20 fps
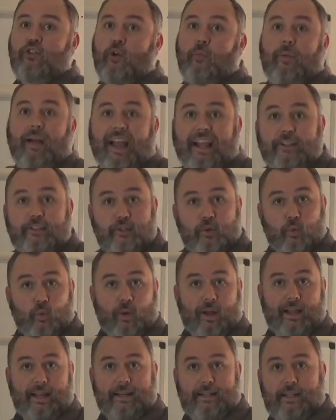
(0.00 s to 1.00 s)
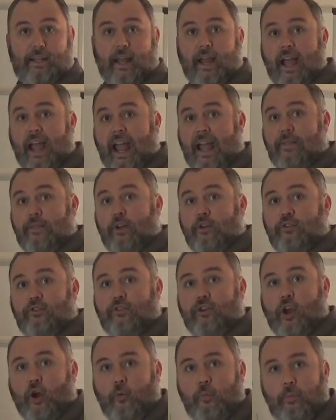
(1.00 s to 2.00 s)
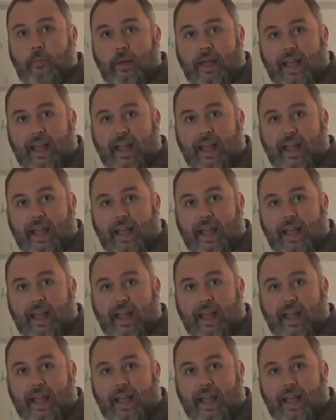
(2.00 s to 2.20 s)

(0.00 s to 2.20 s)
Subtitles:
no patient weight and there's no